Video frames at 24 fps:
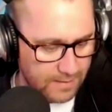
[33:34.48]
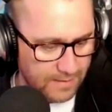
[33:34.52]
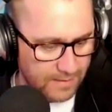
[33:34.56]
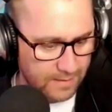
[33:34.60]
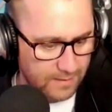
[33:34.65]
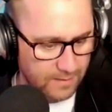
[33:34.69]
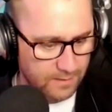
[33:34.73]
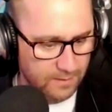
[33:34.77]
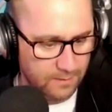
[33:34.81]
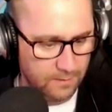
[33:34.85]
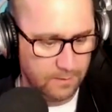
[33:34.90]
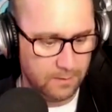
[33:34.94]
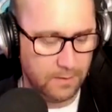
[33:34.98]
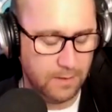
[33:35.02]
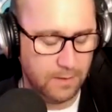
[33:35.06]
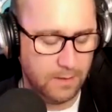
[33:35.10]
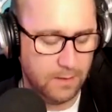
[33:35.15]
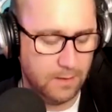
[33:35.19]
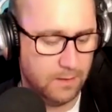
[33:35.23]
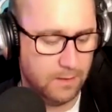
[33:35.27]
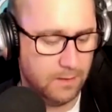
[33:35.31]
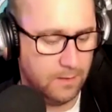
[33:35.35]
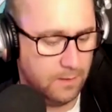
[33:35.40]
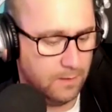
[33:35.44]
in
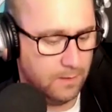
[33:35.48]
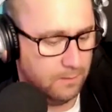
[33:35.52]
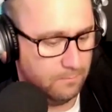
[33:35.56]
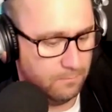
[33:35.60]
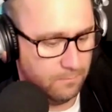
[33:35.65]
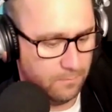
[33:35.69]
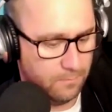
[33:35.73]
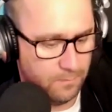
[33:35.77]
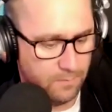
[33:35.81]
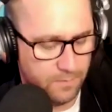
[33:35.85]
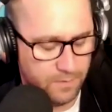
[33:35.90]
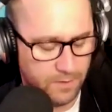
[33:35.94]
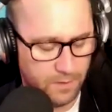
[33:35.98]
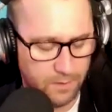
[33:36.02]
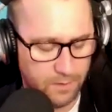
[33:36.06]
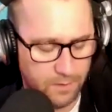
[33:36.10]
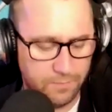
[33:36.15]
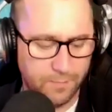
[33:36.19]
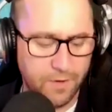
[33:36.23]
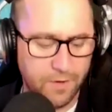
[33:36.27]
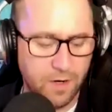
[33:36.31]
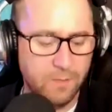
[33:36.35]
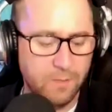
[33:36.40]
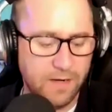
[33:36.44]

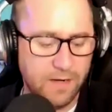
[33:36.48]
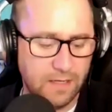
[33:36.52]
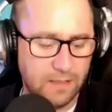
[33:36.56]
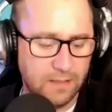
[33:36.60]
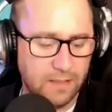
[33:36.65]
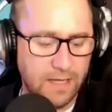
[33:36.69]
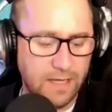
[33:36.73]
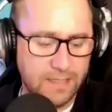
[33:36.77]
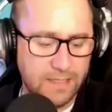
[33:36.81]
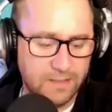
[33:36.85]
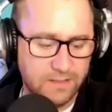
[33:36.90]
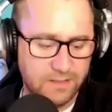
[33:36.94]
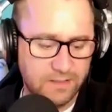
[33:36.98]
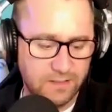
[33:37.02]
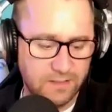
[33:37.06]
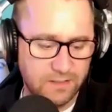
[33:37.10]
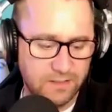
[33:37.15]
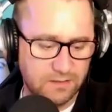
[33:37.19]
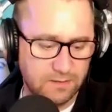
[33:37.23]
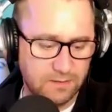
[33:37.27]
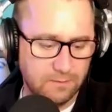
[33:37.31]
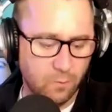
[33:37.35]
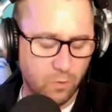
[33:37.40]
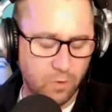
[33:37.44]
the permanent light
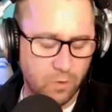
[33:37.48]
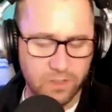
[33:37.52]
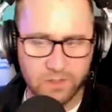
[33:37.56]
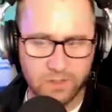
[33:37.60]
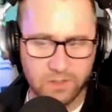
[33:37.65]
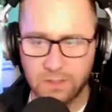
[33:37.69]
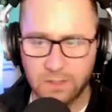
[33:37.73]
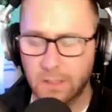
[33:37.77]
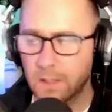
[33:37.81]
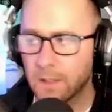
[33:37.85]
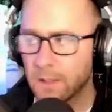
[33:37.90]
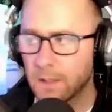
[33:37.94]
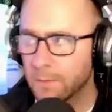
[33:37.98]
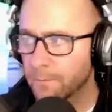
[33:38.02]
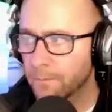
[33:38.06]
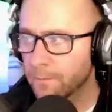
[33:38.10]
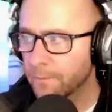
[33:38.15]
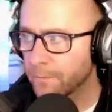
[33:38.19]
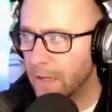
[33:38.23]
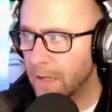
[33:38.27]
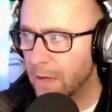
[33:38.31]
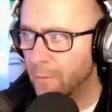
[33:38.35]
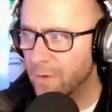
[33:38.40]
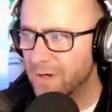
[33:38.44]
system was I
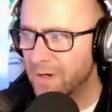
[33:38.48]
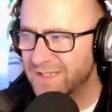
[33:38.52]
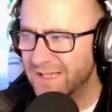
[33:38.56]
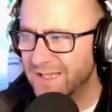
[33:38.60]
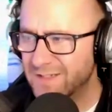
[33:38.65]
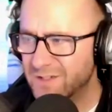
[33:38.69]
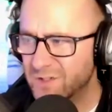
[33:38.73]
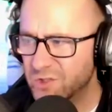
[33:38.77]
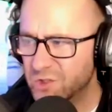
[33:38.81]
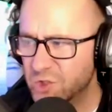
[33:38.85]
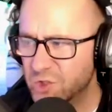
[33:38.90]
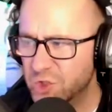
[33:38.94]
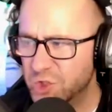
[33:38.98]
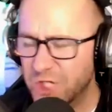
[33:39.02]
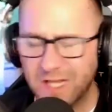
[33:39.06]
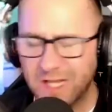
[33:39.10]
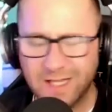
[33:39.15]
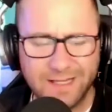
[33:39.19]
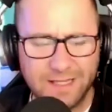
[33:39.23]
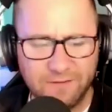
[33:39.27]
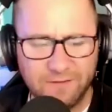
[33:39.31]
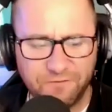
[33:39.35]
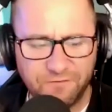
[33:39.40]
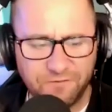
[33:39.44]
want to say it's
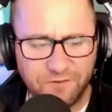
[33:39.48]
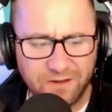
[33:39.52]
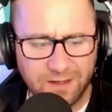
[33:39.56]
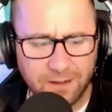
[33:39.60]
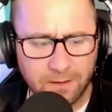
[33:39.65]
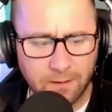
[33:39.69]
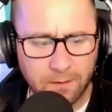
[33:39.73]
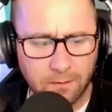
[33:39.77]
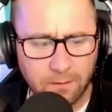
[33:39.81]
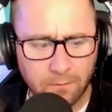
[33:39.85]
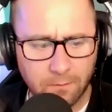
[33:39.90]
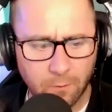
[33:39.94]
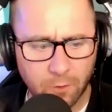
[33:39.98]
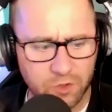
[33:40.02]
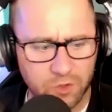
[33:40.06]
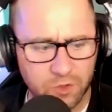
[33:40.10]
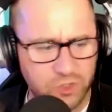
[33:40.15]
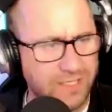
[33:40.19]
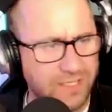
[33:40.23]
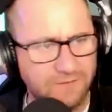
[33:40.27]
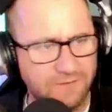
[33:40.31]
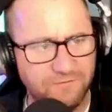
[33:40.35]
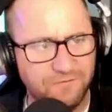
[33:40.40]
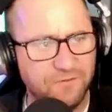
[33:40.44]
Jellyfin or
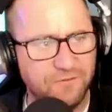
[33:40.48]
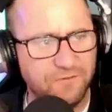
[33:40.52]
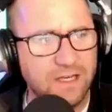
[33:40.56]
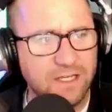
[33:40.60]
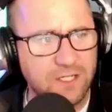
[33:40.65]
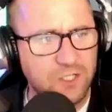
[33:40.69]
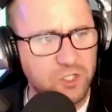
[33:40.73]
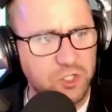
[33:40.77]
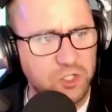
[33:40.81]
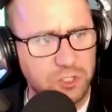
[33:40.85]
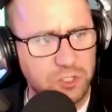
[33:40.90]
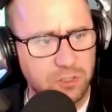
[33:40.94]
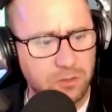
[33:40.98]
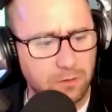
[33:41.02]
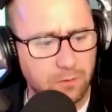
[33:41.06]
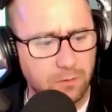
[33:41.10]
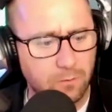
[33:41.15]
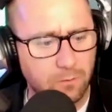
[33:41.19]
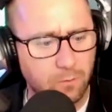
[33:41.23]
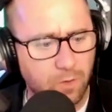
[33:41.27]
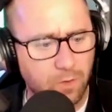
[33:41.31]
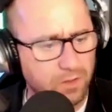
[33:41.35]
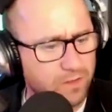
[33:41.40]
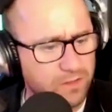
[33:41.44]
Jellyfish,
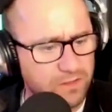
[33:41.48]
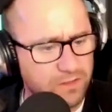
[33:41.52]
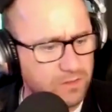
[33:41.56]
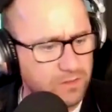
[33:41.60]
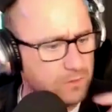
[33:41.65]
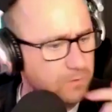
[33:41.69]
one of the